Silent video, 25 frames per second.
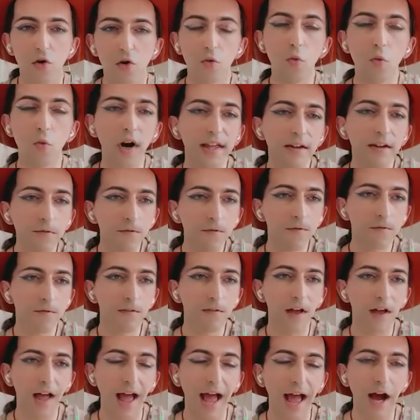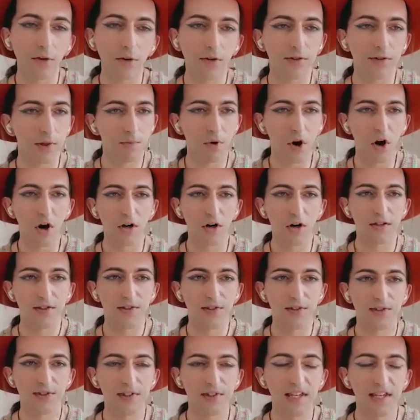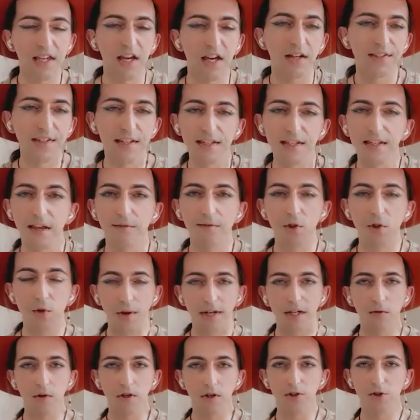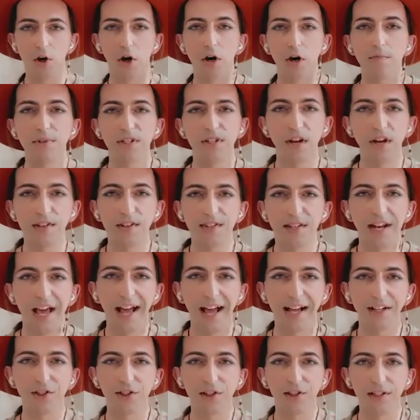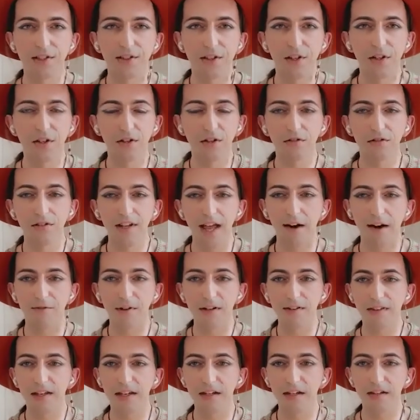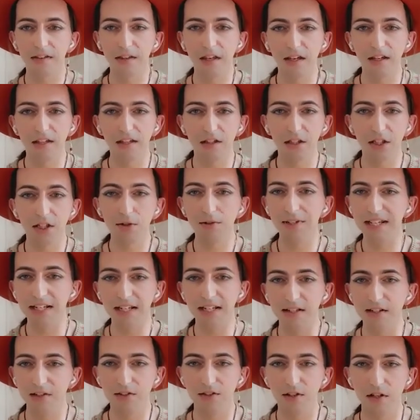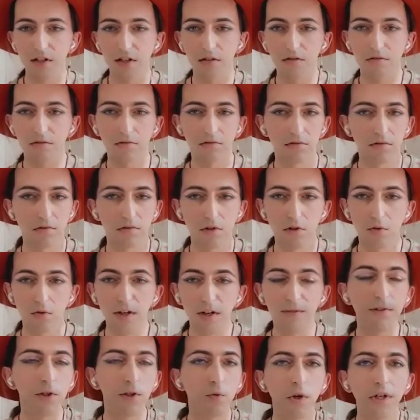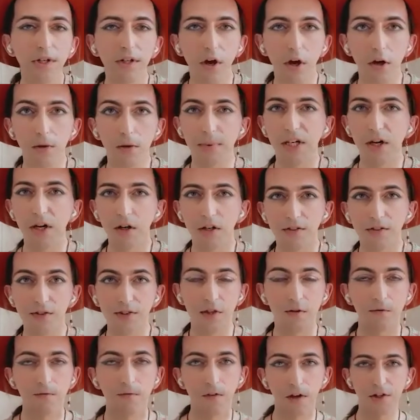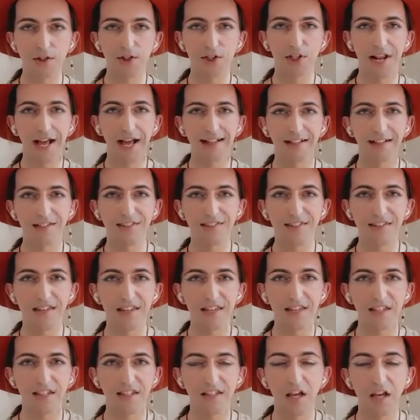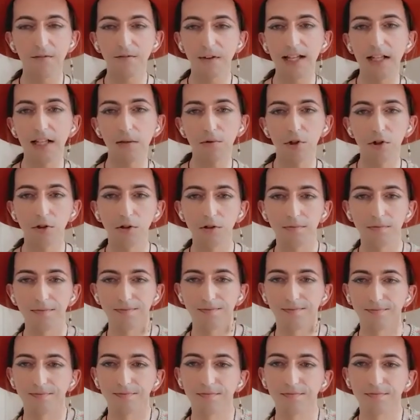What if out of the box, ERC721Drop doesn't actually do everything that you need it to do? What if you want to go beyond the functionality available?